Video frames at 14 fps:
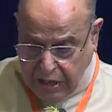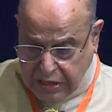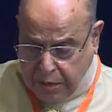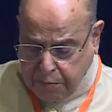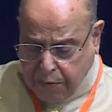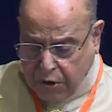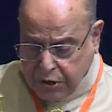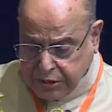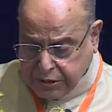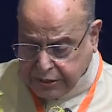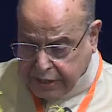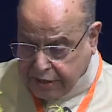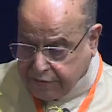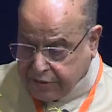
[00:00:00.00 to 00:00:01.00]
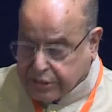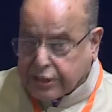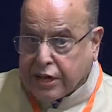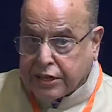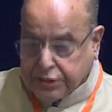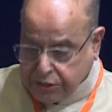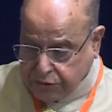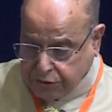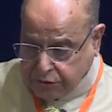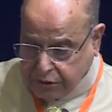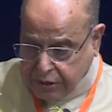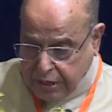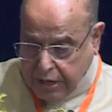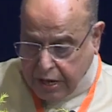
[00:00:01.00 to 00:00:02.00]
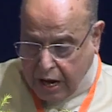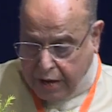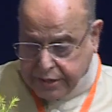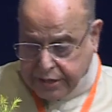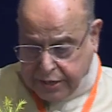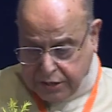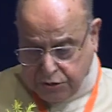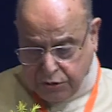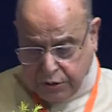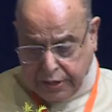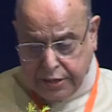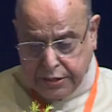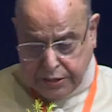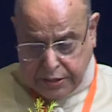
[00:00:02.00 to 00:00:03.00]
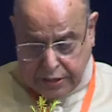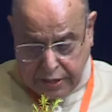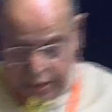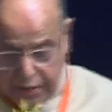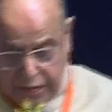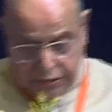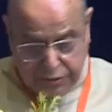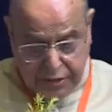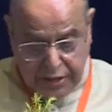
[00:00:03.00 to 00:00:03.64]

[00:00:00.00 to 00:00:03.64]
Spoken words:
The policy envisages higher education as